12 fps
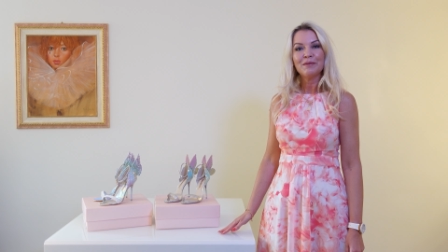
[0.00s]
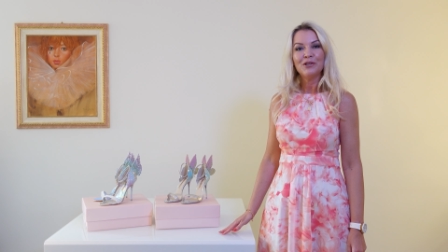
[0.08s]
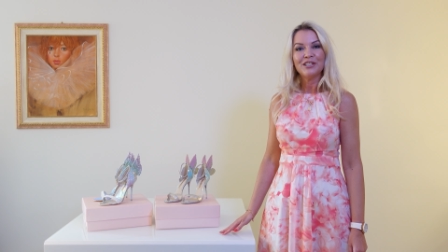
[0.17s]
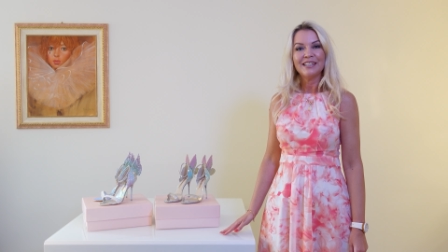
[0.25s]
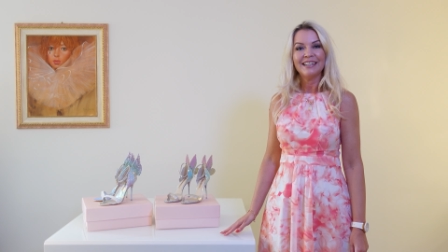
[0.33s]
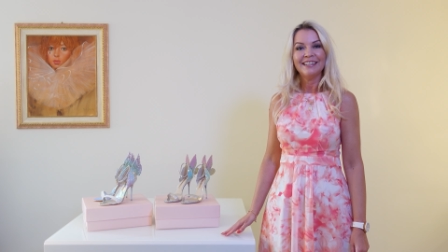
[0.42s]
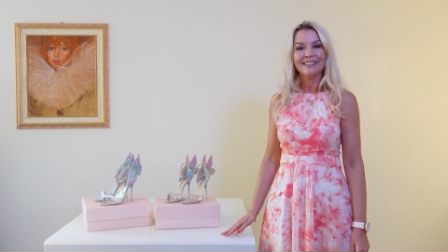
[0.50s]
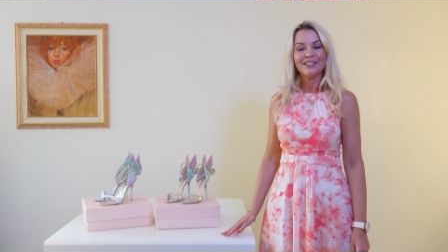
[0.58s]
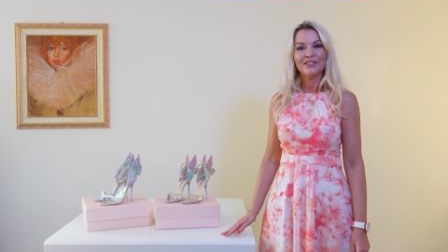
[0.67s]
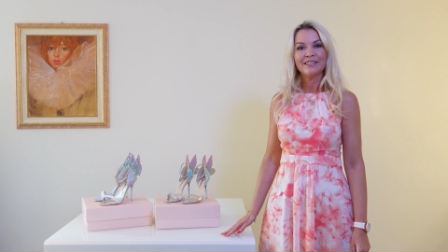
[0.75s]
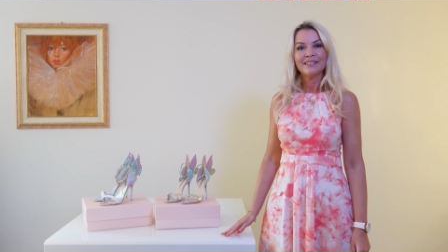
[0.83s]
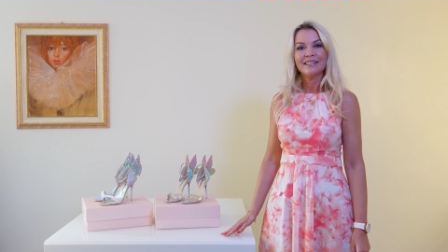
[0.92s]

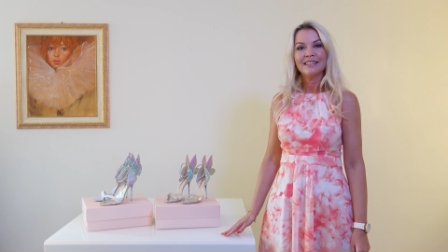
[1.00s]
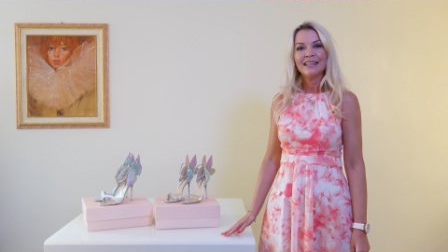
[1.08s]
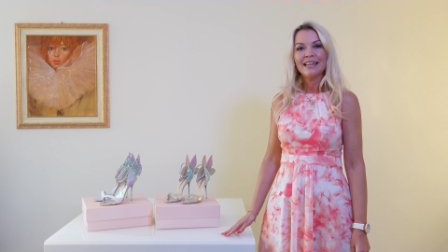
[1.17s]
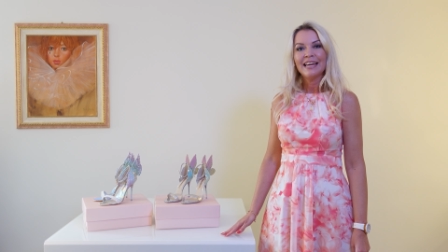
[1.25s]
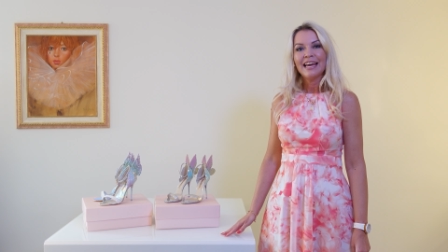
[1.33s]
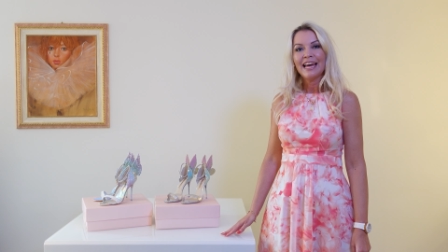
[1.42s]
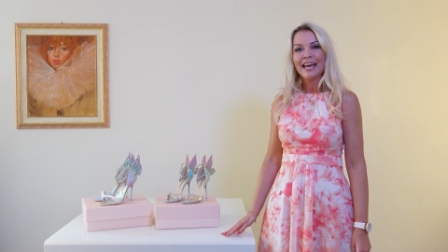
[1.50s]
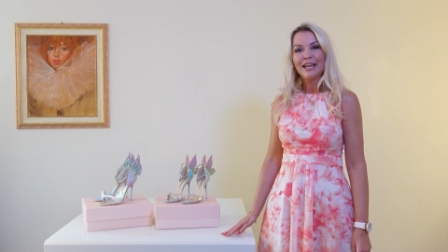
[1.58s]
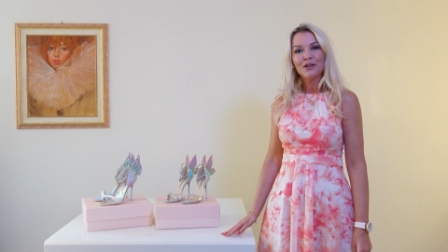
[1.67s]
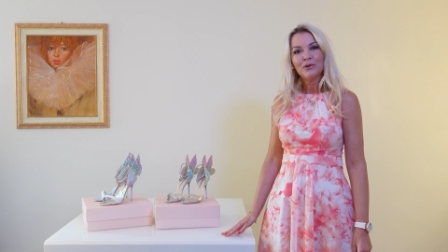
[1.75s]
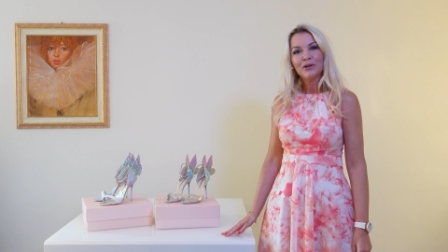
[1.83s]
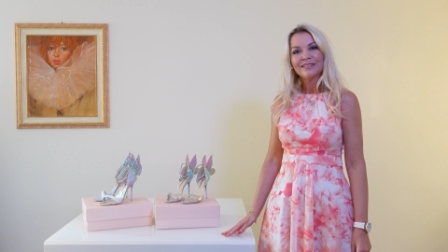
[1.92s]
multiglitter
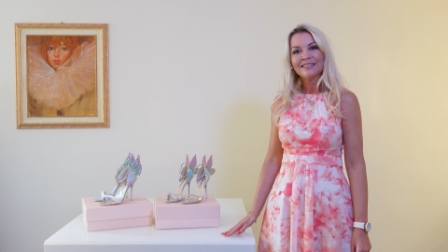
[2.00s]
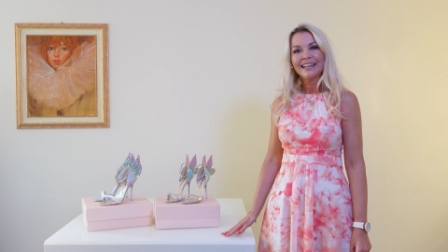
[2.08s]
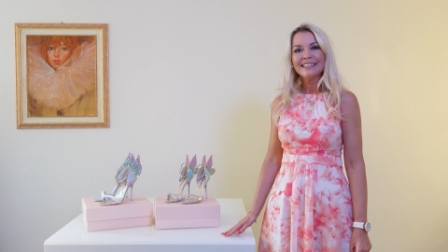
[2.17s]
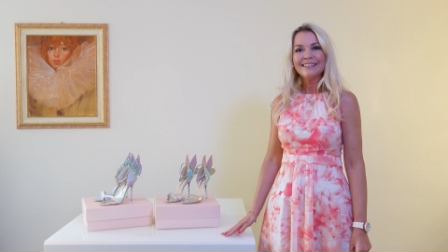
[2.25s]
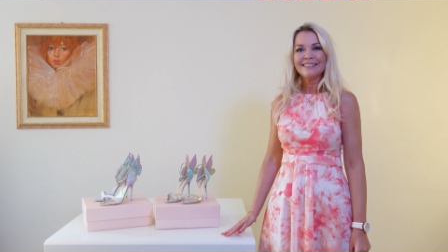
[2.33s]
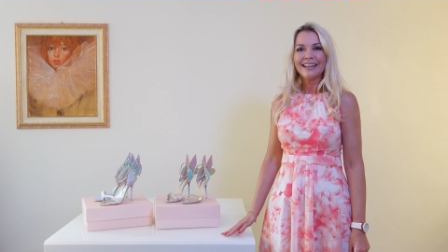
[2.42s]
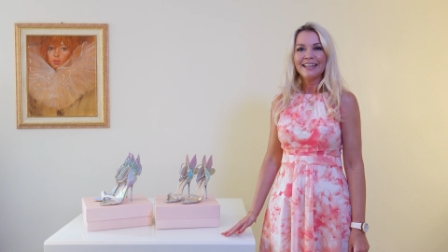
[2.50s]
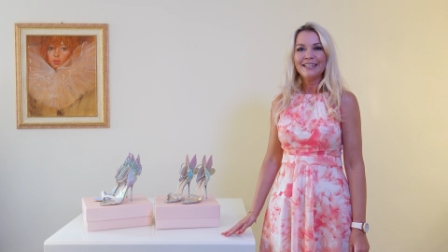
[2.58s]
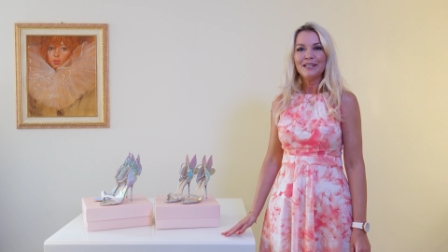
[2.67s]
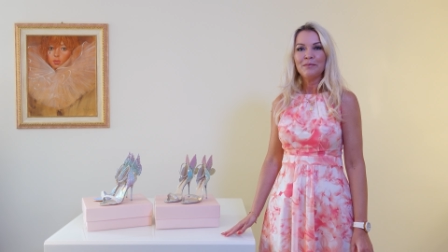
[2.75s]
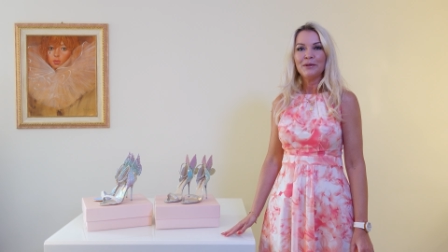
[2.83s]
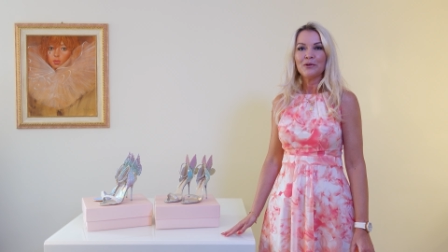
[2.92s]
and was
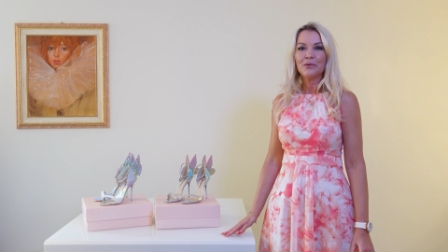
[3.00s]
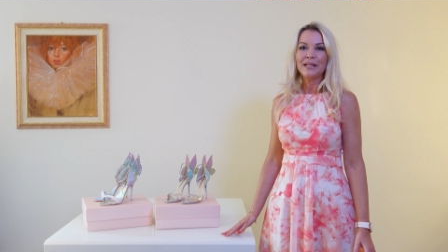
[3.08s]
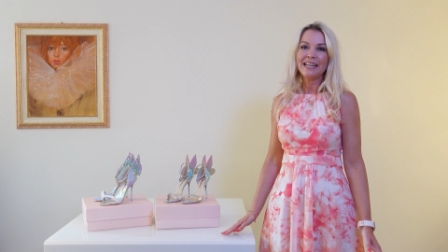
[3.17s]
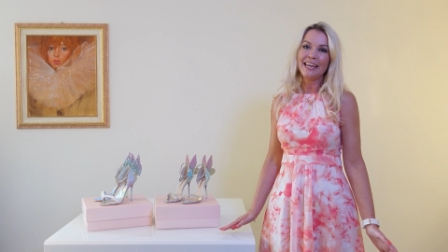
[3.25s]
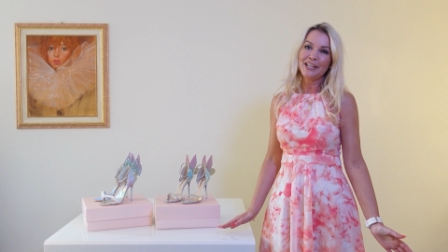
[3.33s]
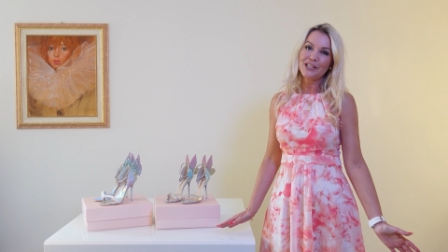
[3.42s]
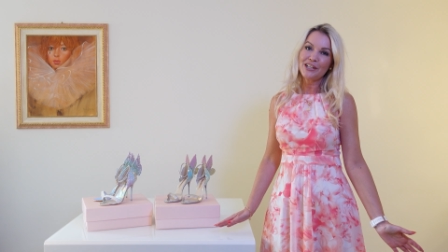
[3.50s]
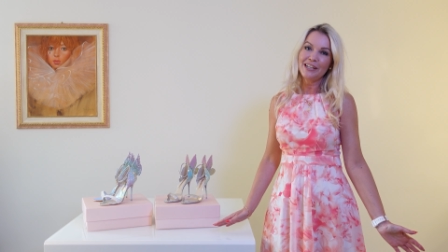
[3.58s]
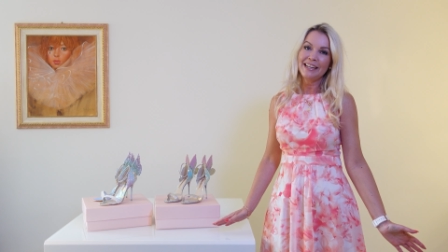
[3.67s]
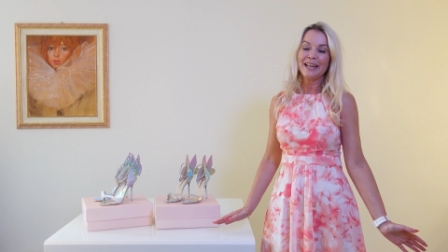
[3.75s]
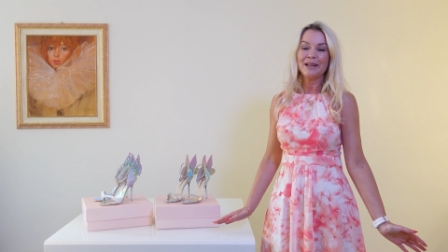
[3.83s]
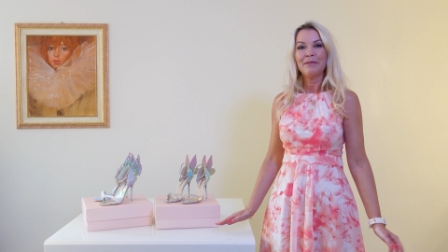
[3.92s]
undecided between
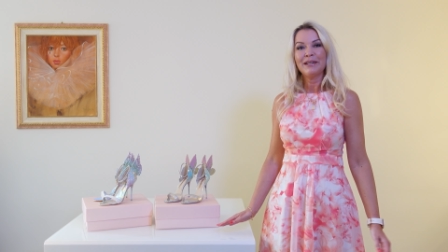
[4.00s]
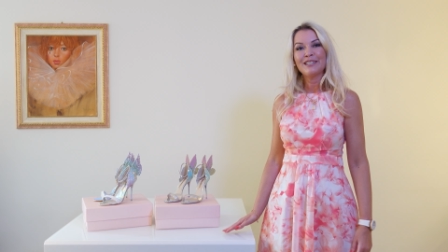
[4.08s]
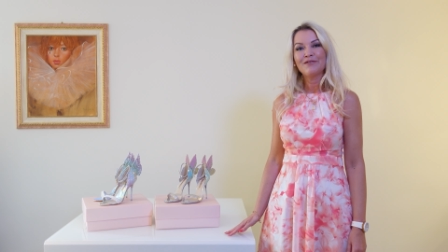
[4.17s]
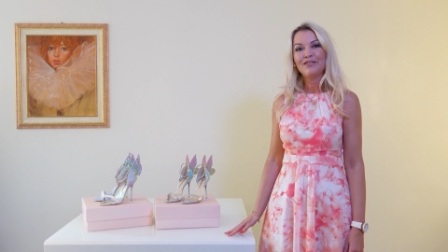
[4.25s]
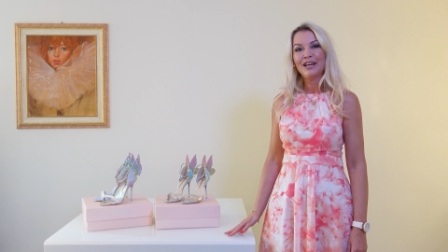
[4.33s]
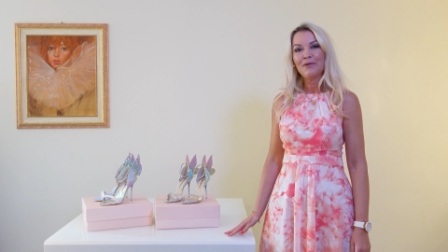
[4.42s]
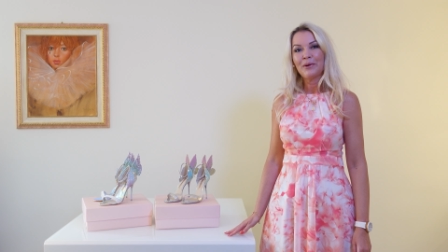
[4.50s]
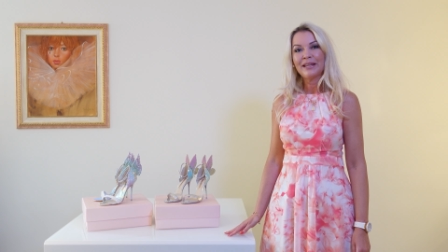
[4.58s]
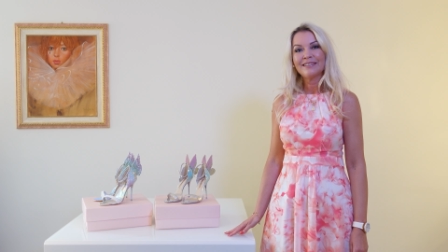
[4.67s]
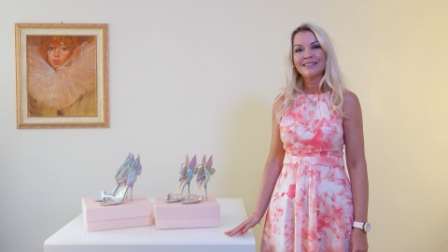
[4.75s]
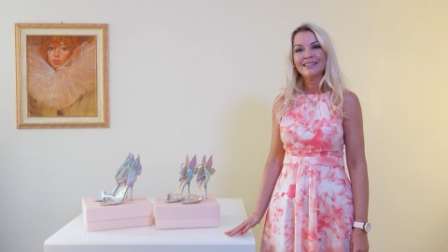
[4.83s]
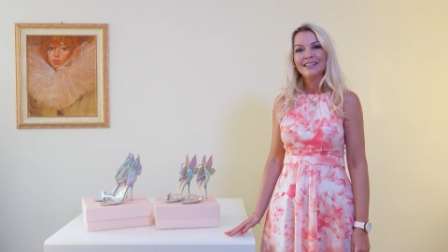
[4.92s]
angel and butterfly
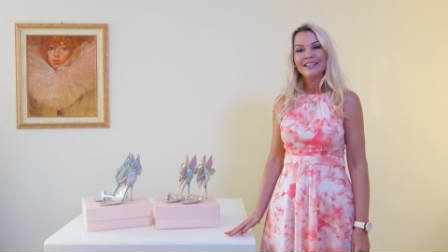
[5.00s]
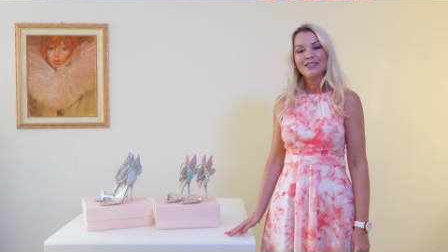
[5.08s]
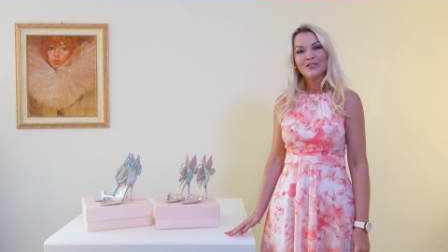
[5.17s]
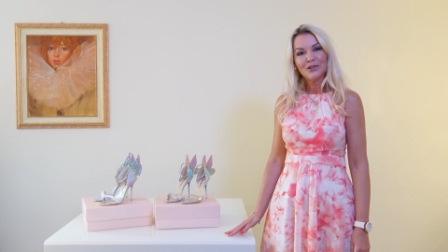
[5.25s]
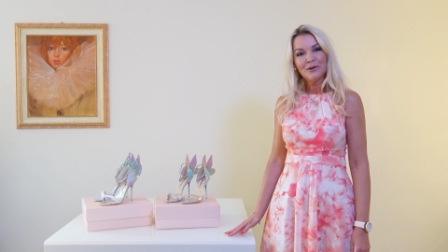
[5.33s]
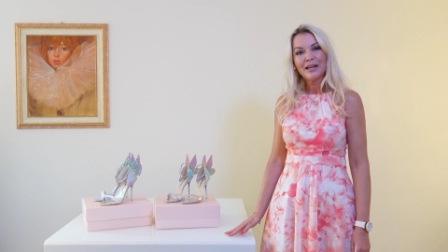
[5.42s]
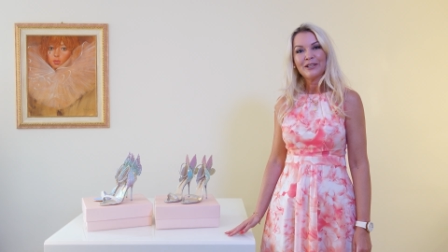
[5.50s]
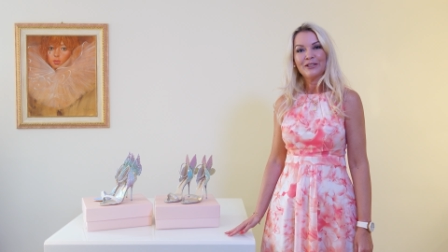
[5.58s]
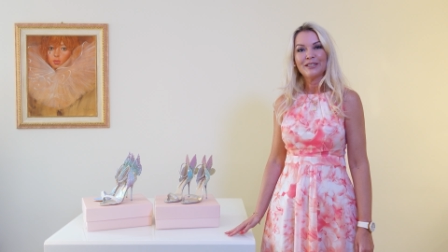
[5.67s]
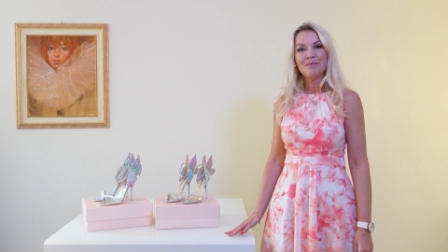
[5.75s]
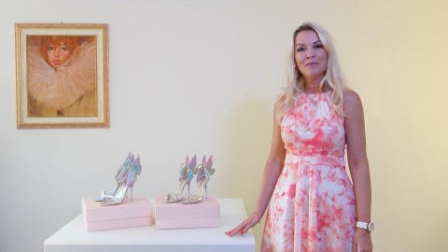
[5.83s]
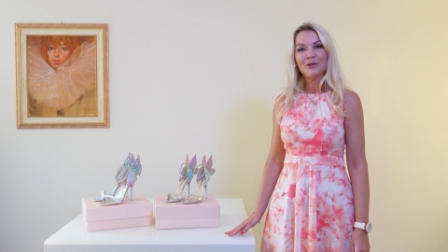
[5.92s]
wings, so I
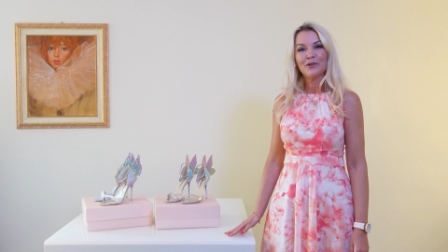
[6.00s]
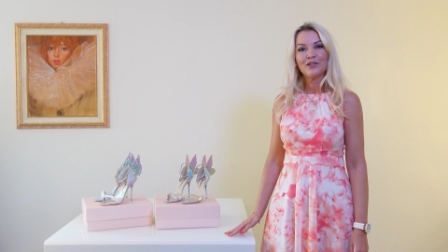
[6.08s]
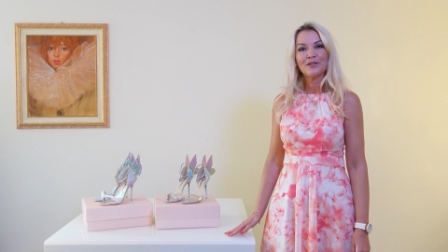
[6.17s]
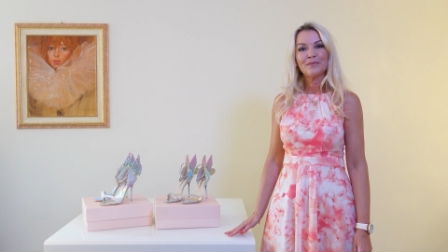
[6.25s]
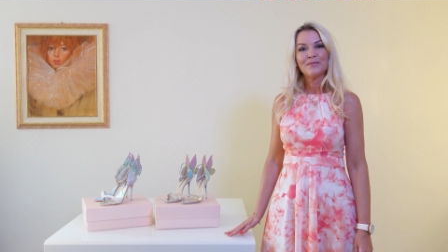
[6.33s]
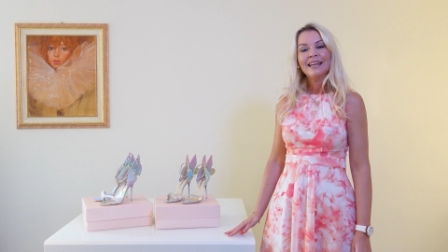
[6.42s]
got them both.